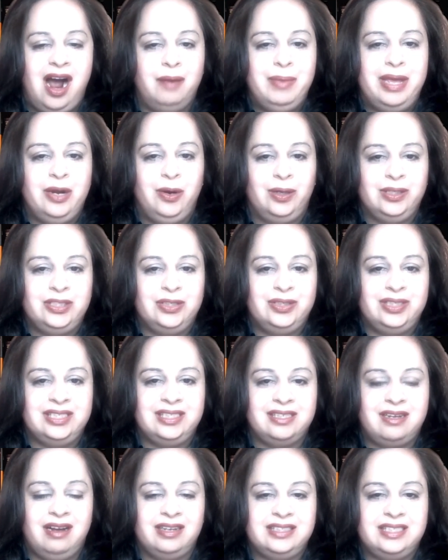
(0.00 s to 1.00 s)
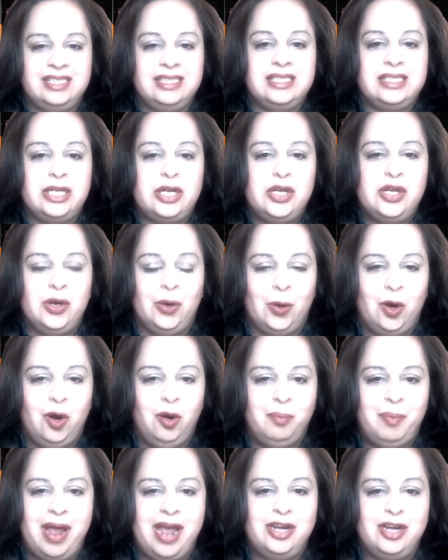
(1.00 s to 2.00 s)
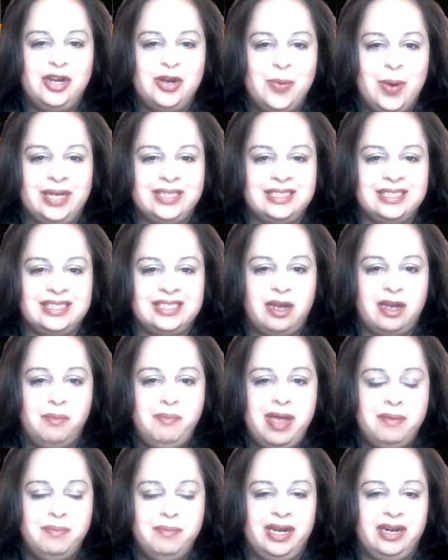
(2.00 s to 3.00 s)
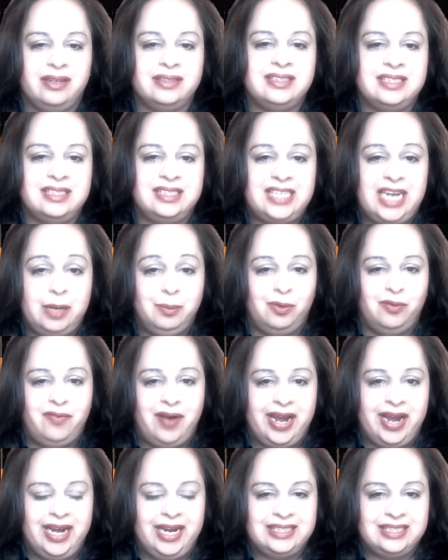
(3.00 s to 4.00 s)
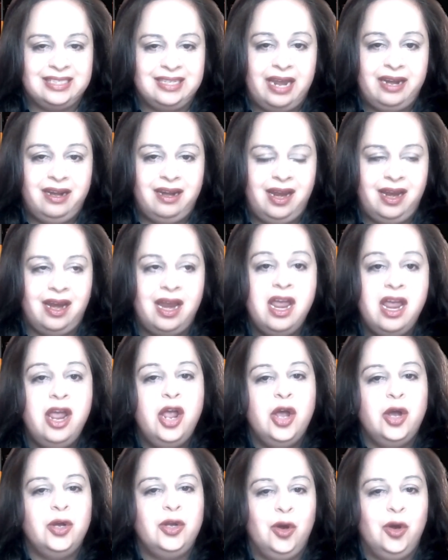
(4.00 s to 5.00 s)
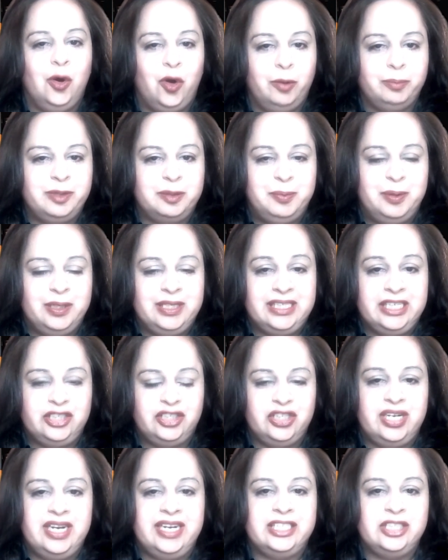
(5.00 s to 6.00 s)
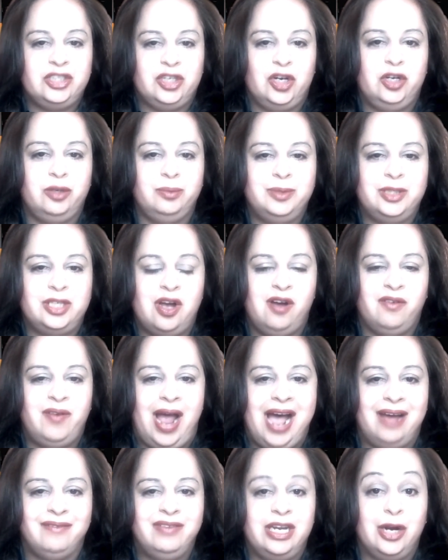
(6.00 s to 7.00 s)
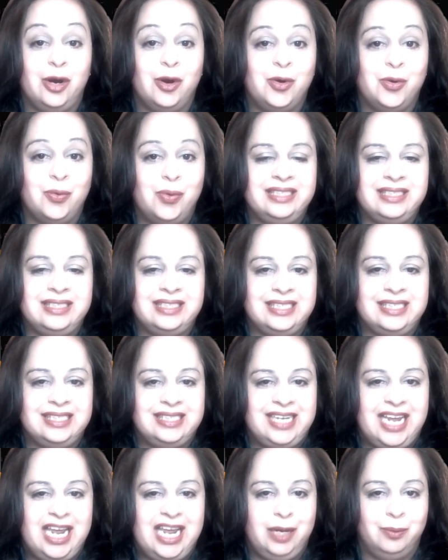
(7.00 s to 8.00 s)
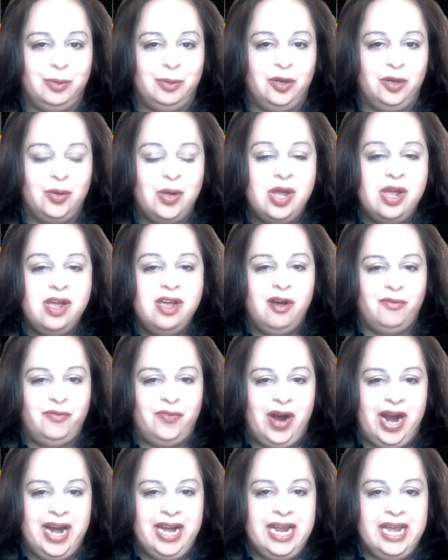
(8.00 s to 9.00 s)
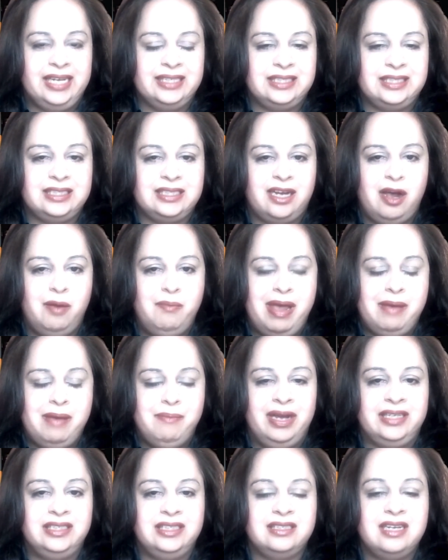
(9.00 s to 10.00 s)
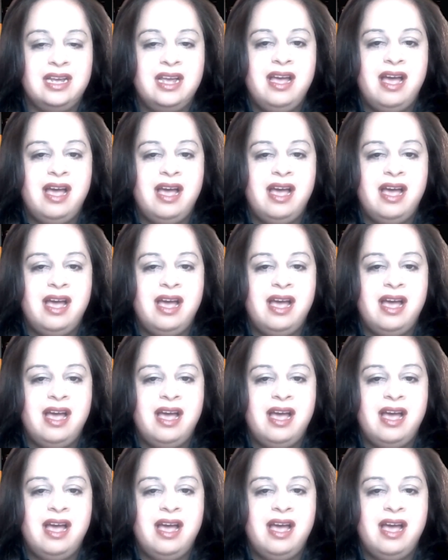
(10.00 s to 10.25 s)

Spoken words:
It also discusses Europe and US's commitment on sustainable finance lending, Europe's position in terms of having a green and sustainable finance commitment,